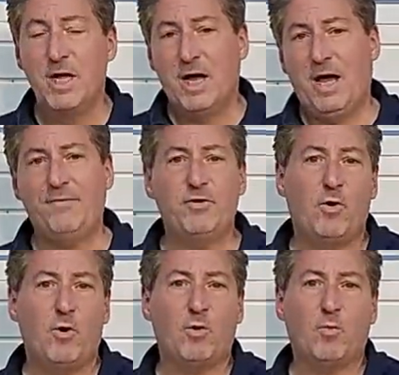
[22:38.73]
I haven't
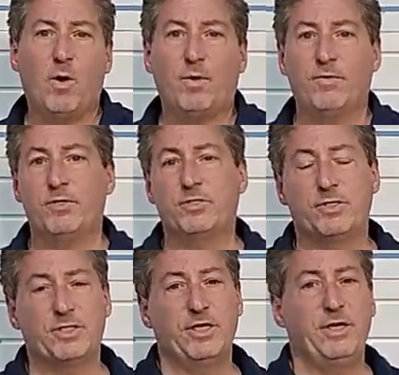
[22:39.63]
hardwired this to
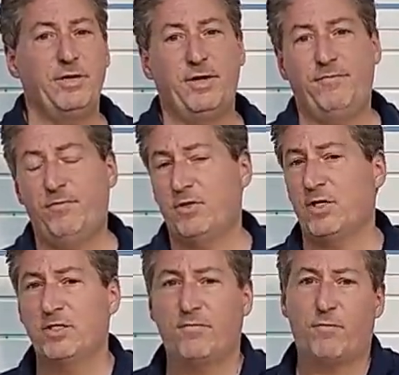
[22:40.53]
see if it does
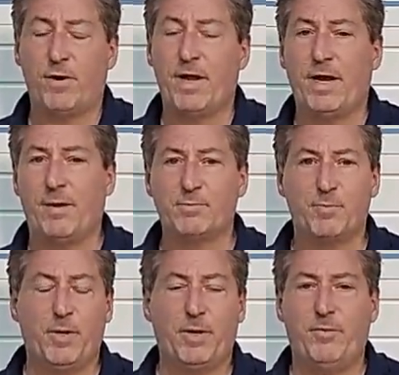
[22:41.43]
at 48 amps,
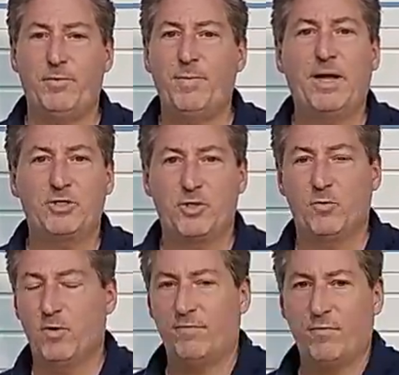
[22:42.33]
but I would imagine it
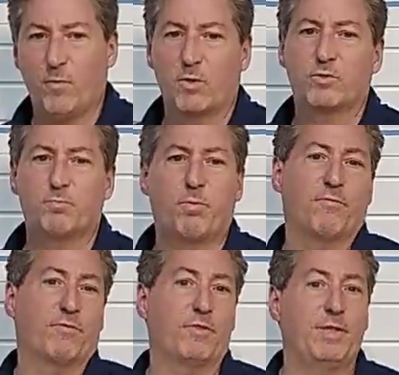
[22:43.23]
would if it works
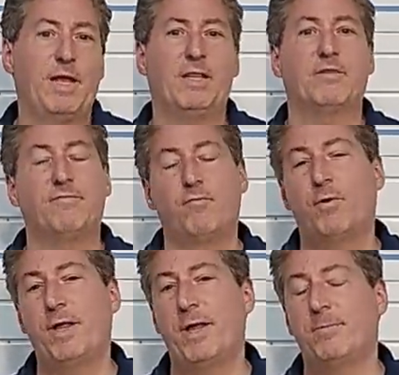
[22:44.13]
perfectly at the
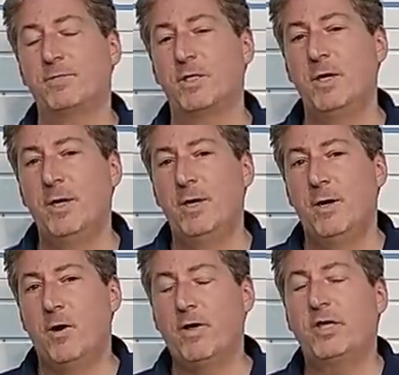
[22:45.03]
40 amps.
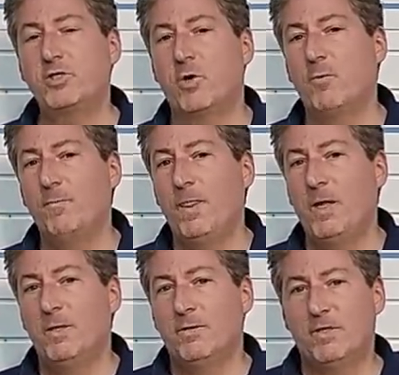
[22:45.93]
Okay, so
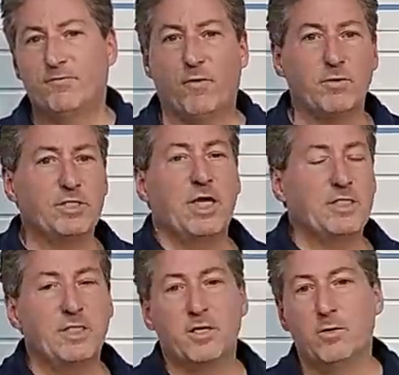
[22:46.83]
as far as
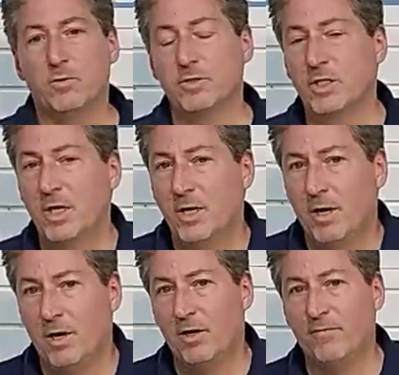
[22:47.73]
testing goes,
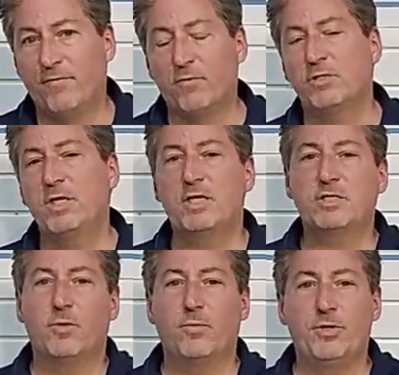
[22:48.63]
the first test
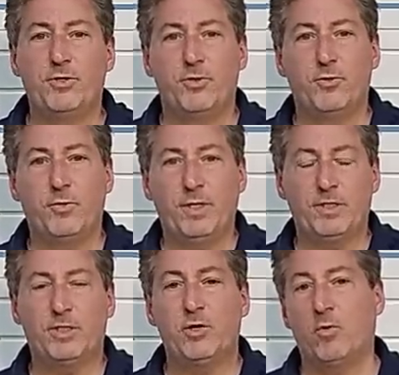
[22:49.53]
that we do is
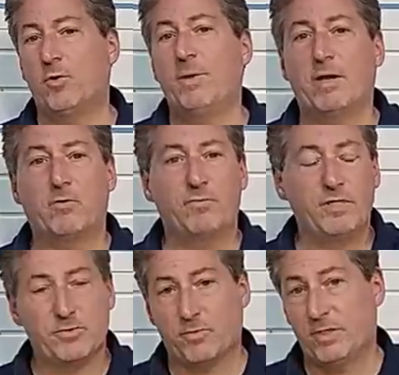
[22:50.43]
the automatic
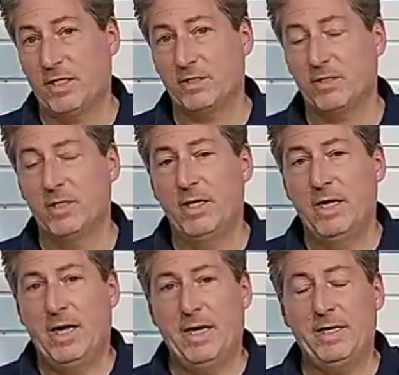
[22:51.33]
restart test.
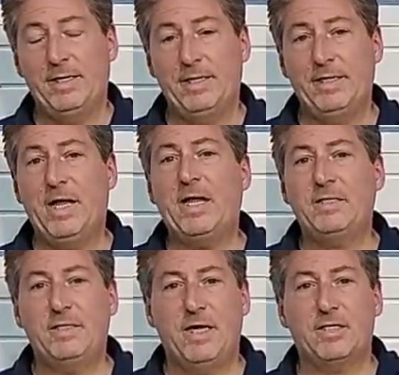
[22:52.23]
And in that
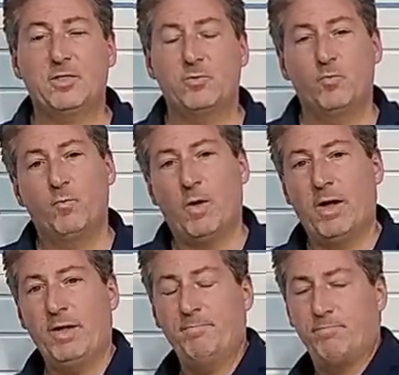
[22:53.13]
test,
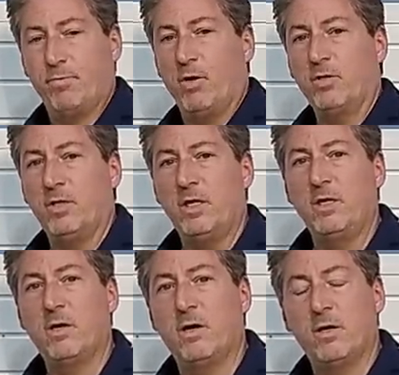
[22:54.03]
I plug
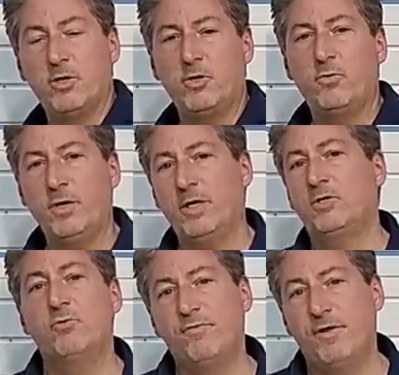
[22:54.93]
the unit
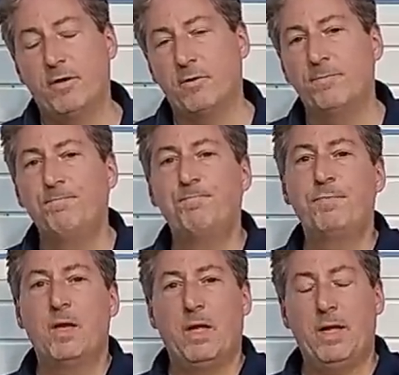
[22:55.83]
into a vehicle
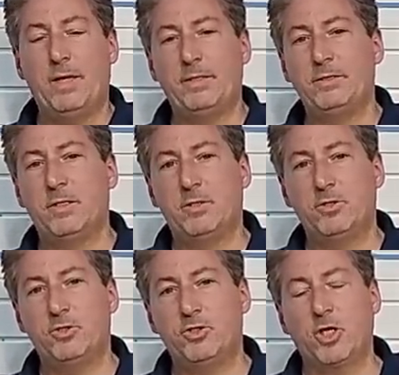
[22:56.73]
and
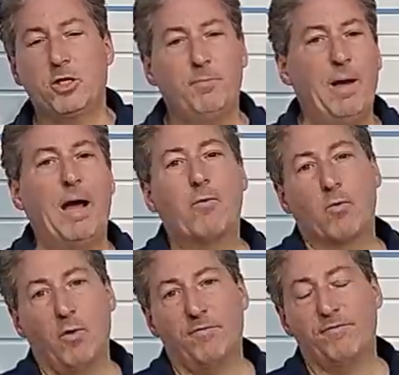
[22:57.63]
shut the power
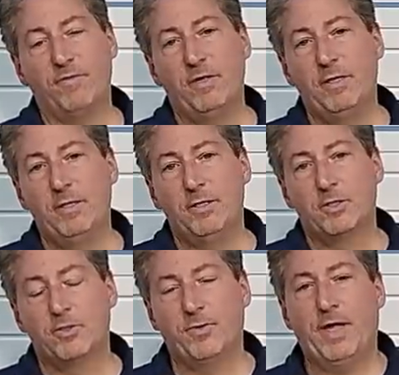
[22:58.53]
off
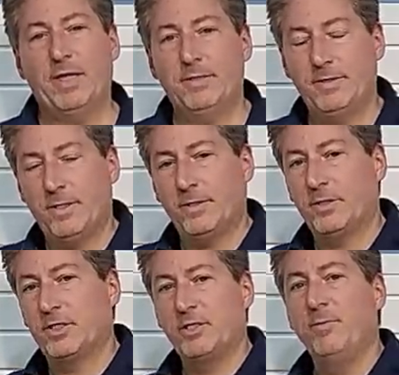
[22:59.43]
so that to
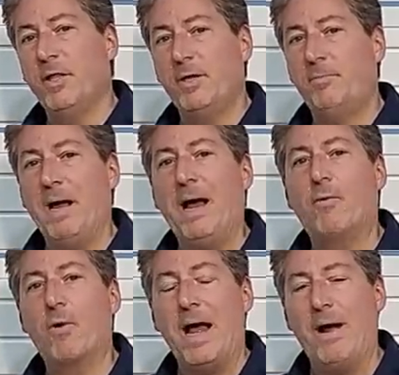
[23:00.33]
simulate a
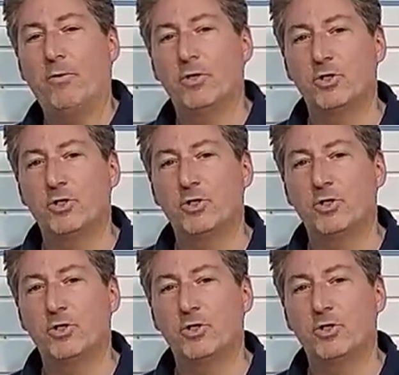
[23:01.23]
power outage.